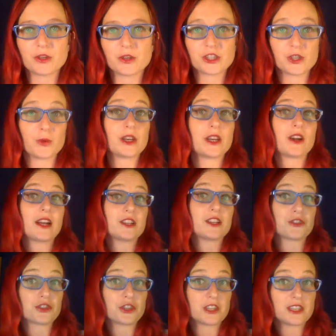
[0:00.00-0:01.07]
So when our
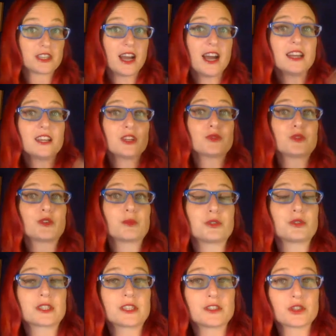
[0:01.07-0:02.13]
estrogen is high and our verbal
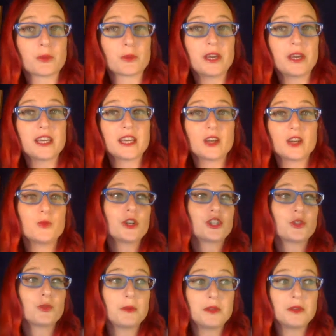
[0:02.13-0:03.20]
skills are peaking, what should
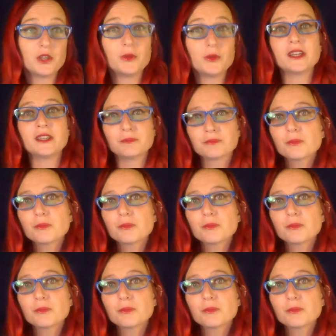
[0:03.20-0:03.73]
we be doing?